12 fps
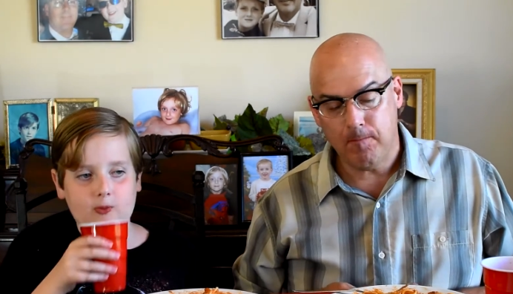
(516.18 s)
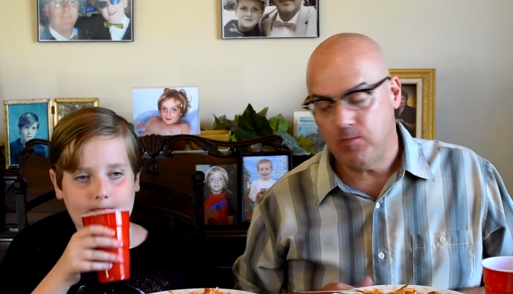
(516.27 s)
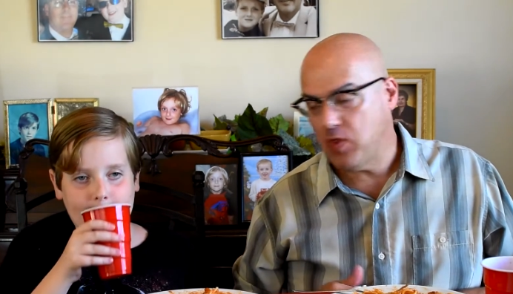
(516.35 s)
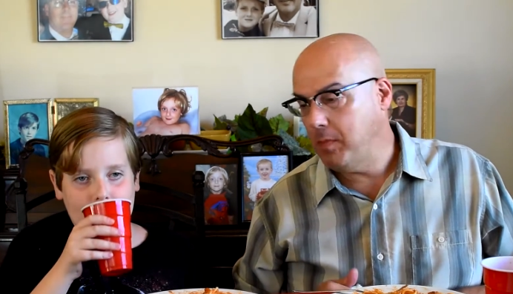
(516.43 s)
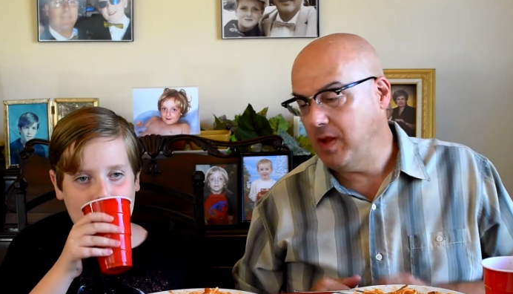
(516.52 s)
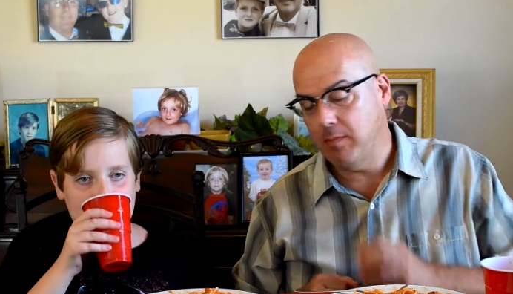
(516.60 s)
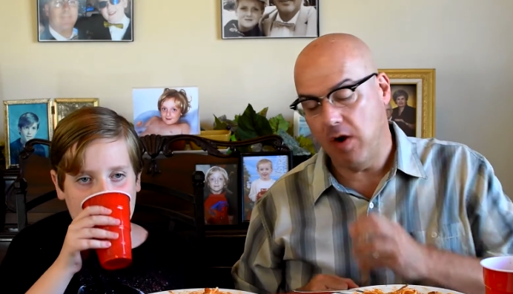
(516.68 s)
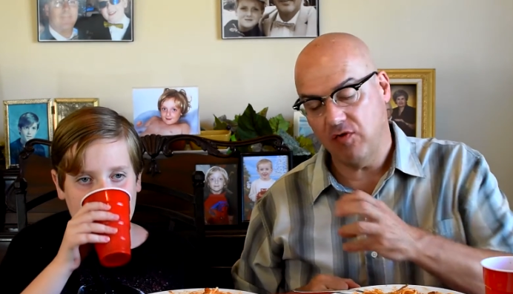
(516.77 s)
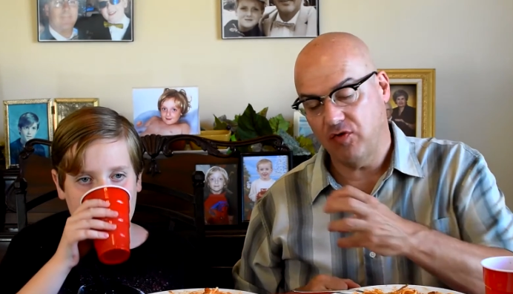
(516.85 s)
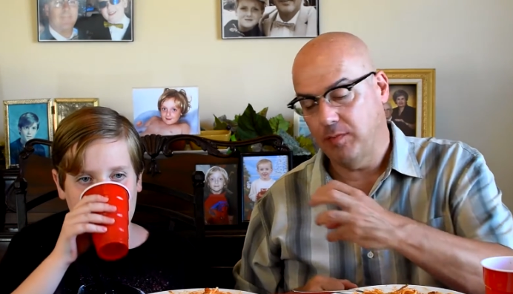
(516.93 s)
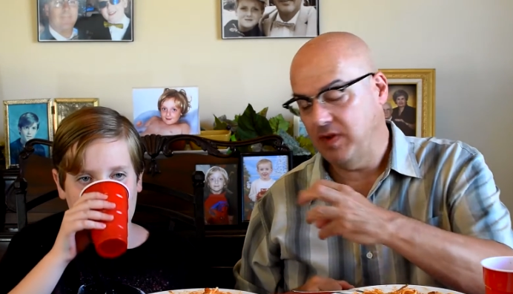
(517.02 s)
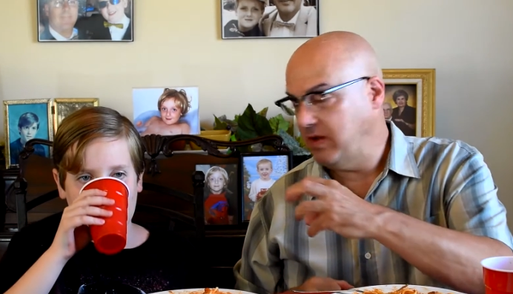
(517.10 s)
Speaker 1: the meatball
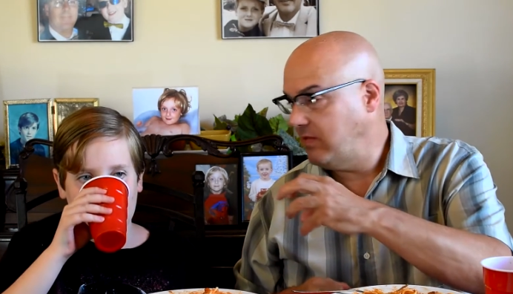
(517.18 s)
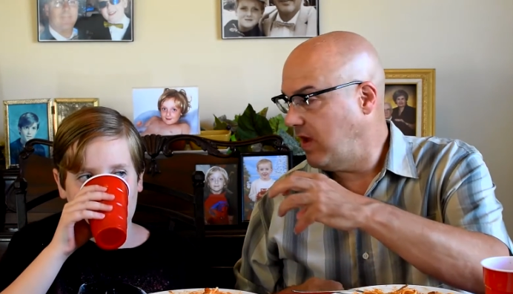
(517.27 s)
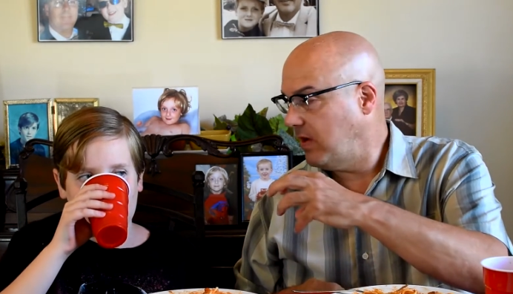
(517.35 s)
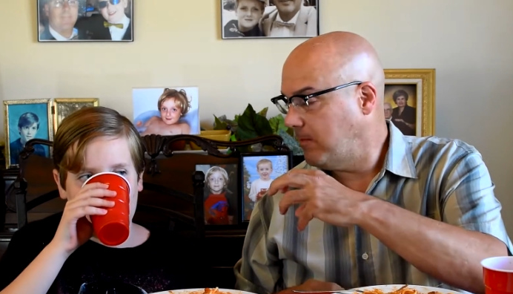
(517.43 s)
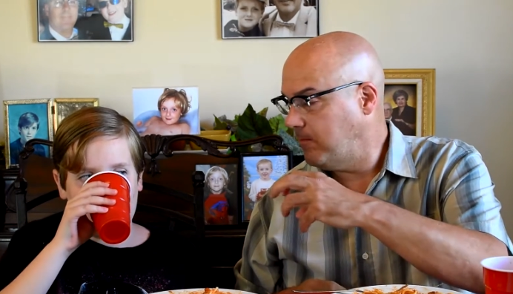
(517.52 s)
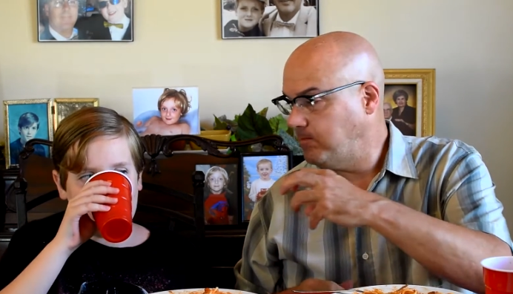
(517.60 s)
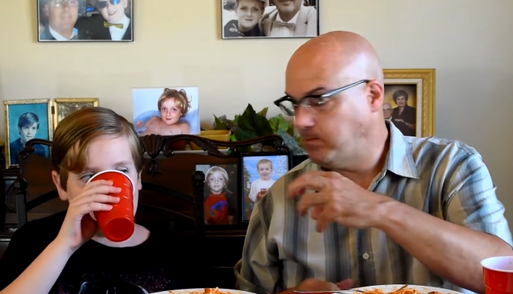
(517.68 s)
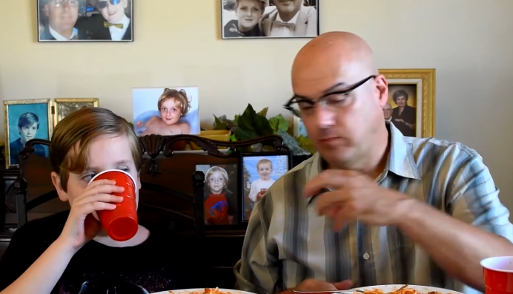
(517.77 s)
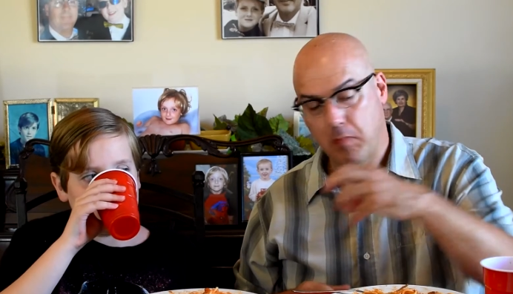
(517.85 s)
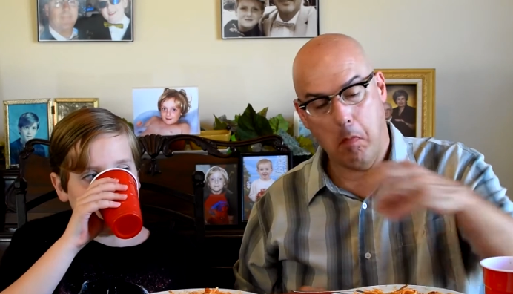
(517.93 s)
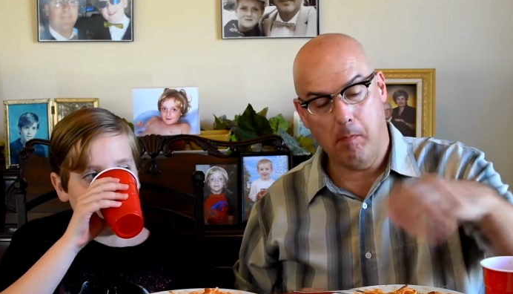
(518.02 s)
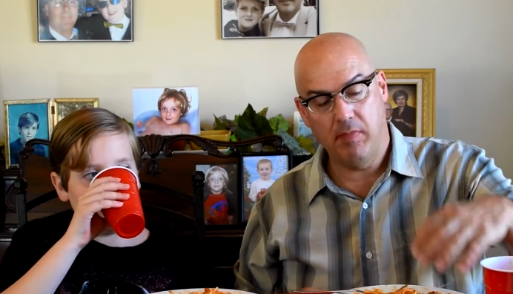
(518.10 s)
should be like
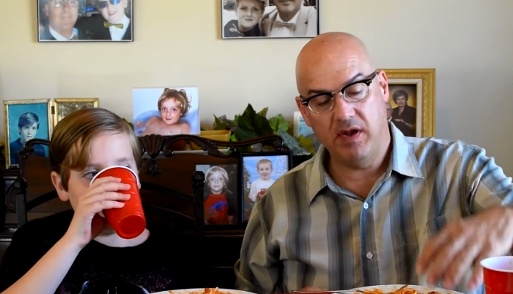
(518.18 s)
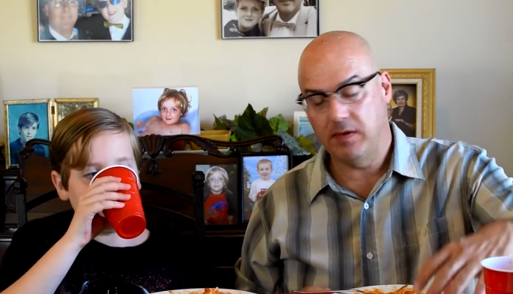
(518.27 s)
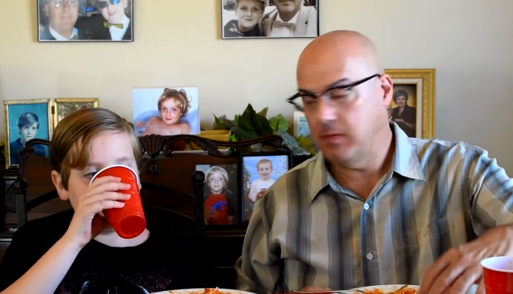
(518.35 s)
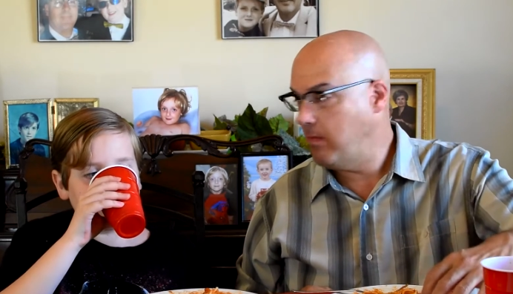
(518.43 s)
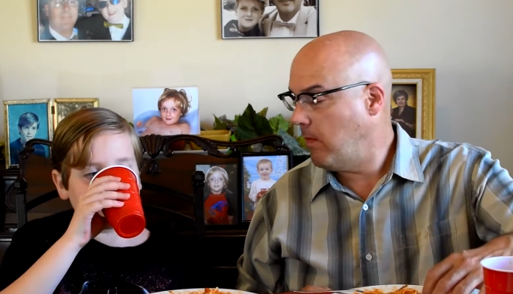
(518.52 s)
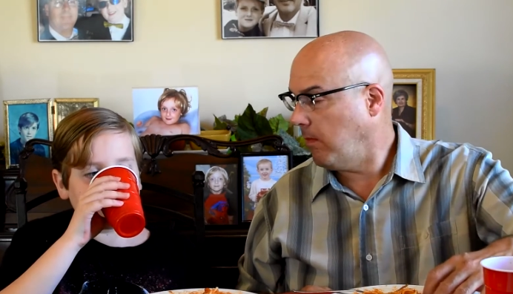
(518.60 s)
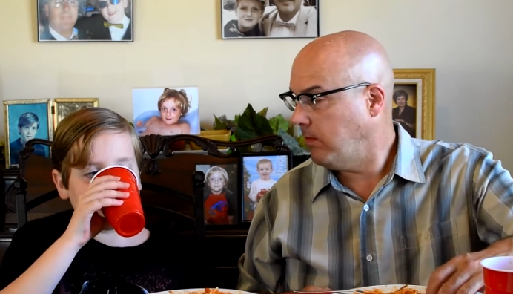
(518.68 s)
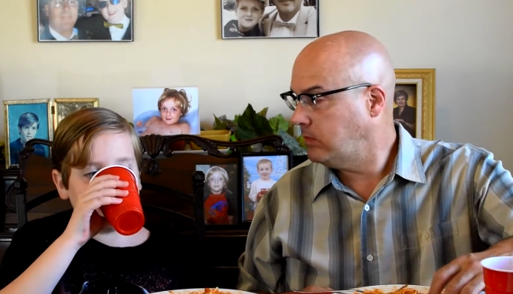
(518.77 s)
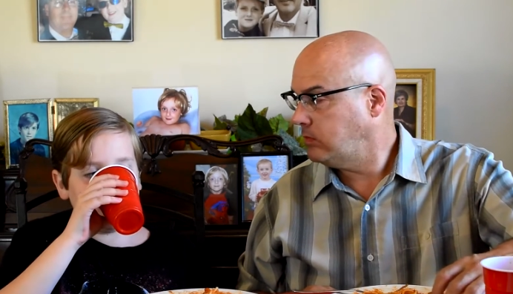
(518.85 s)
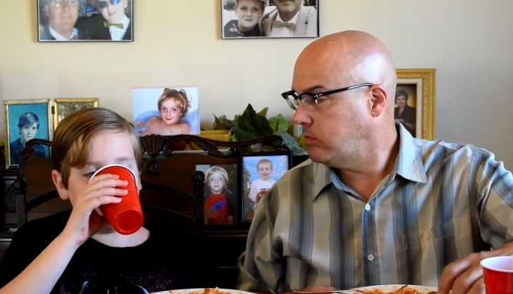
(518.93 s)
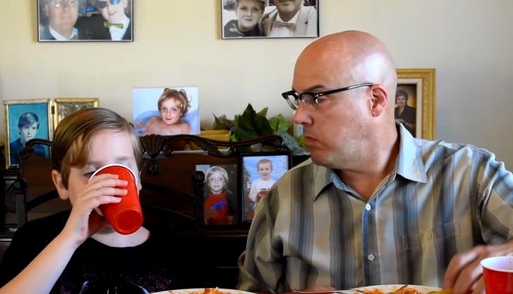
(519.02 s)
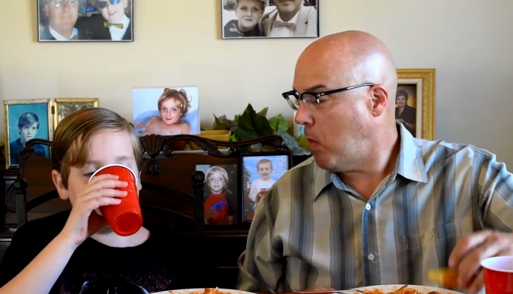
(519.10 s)
big.
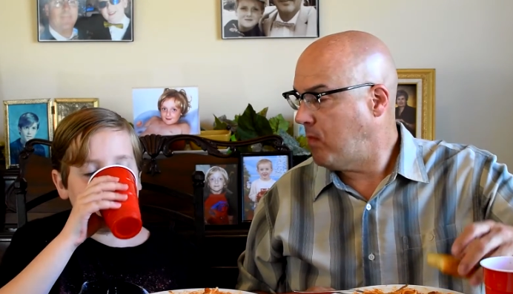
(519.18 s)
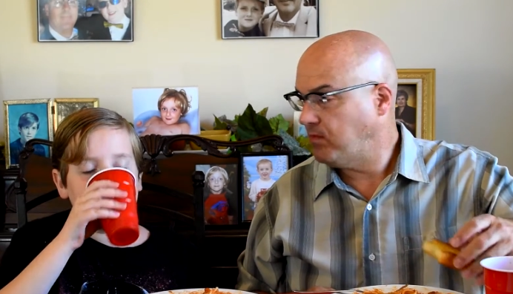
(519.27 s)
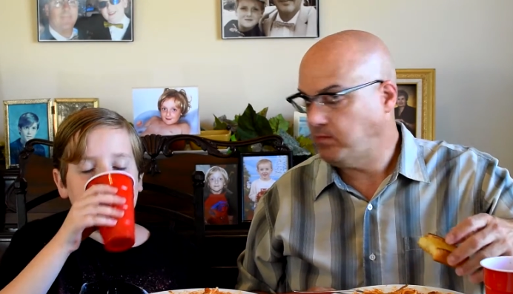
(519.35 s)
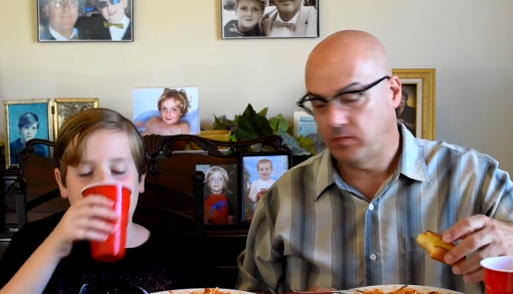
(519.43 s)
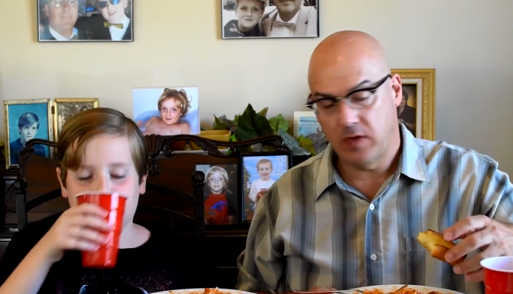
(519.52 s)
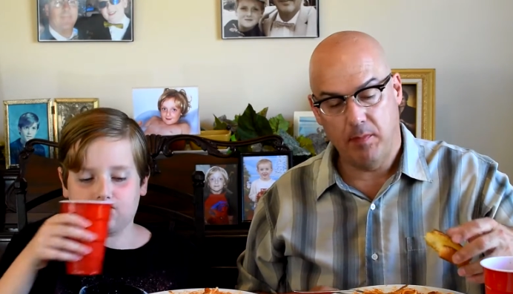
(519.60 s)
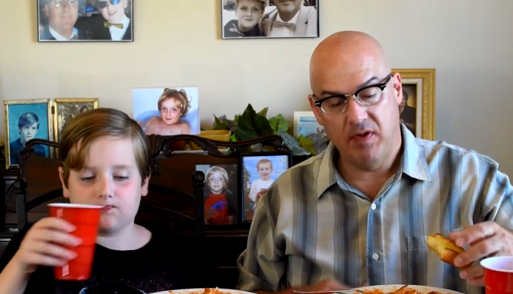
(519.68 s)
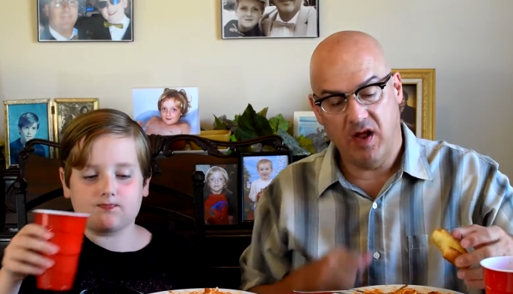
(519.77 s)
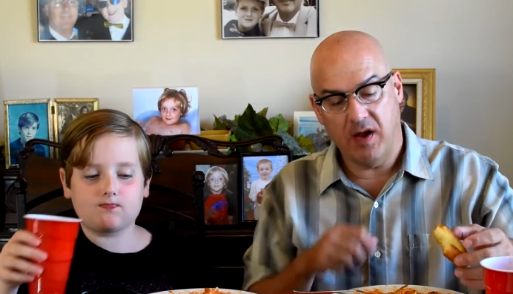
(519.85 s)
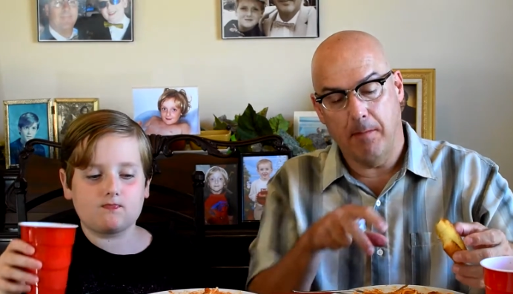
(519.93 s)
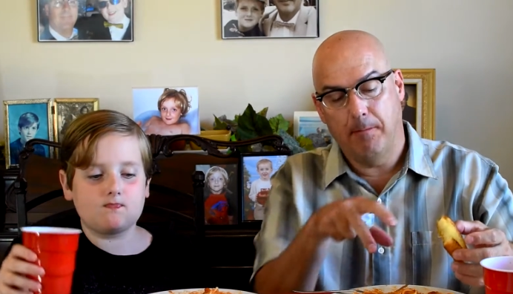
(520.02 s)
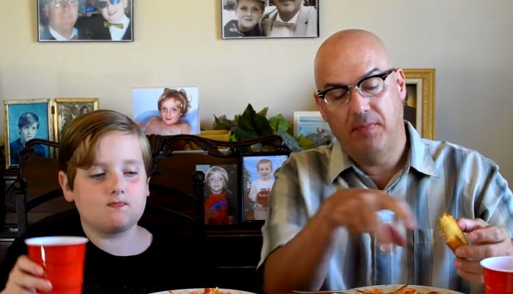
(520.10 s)
It'd be like
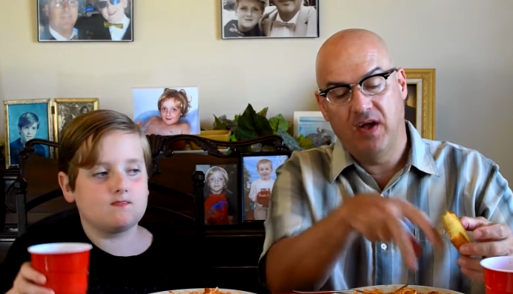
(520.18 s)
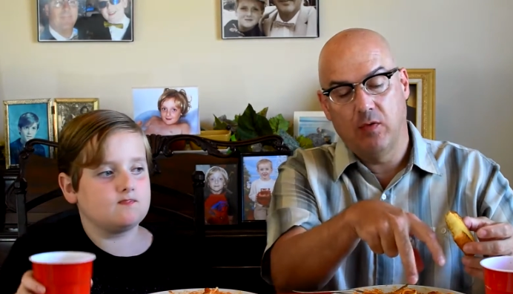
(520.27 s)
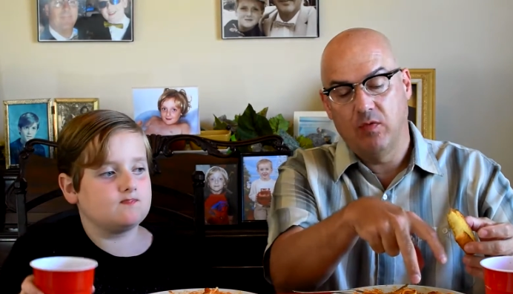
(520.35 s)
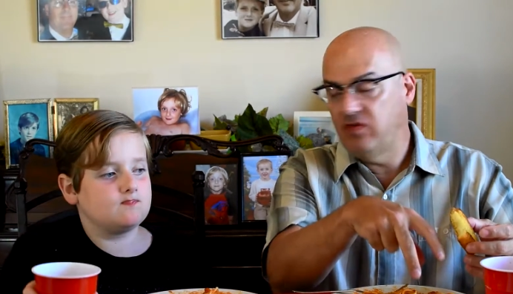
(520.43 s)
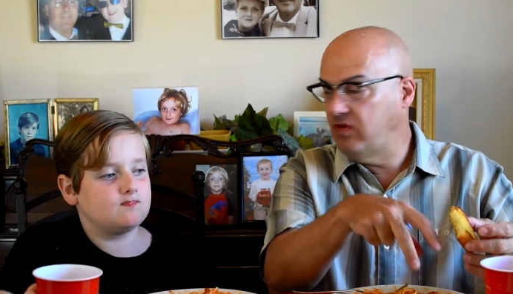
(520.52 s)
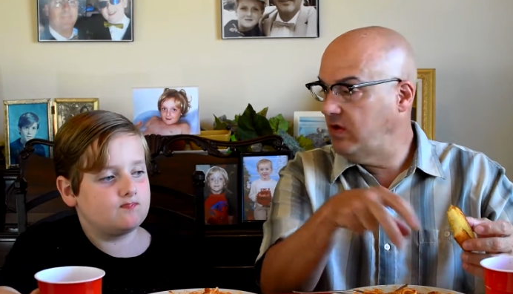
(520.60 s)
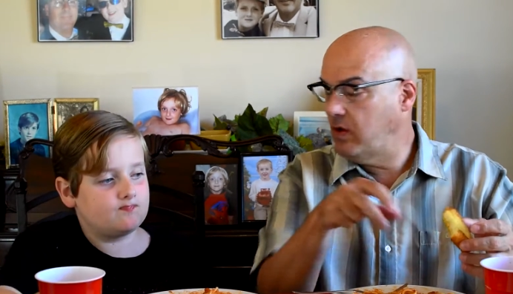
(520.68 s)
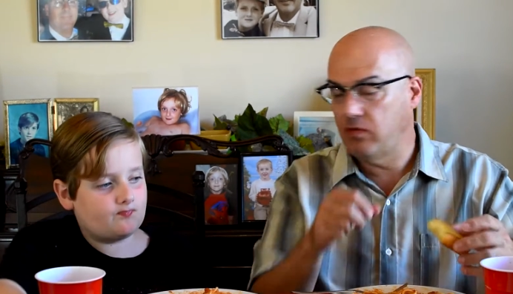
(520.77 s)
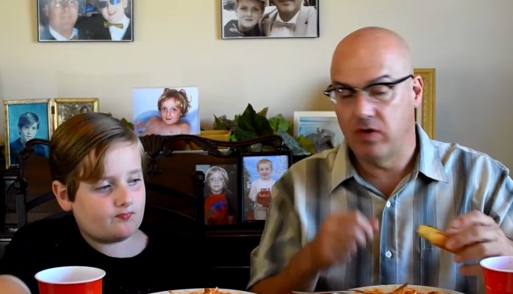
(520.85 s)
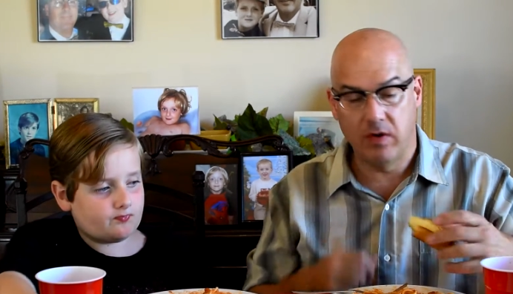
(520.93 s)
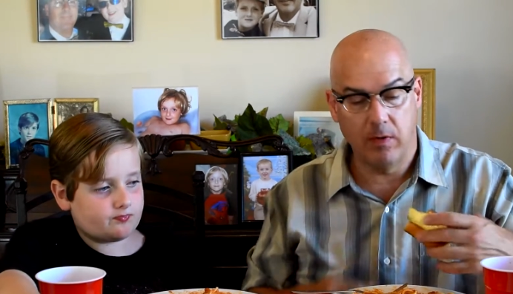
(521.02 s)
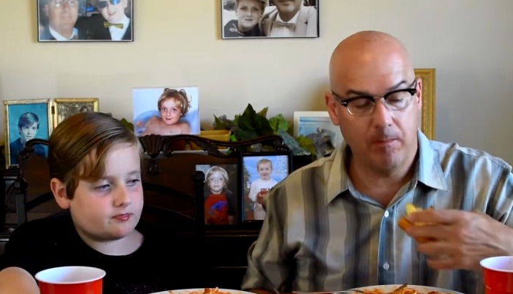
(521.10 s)
a big one sitting over
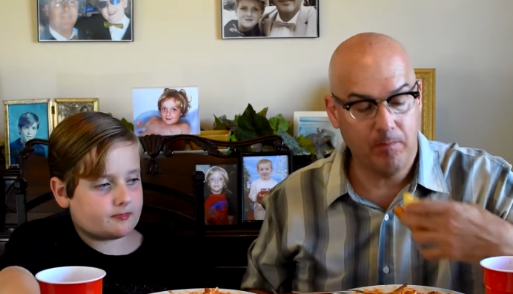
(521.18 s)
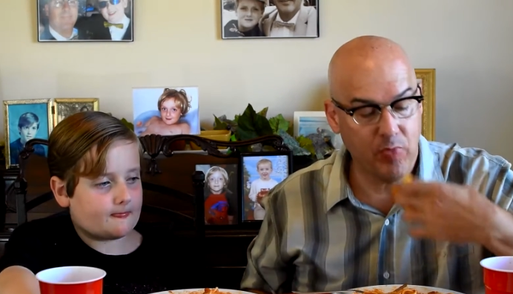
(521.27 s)
here.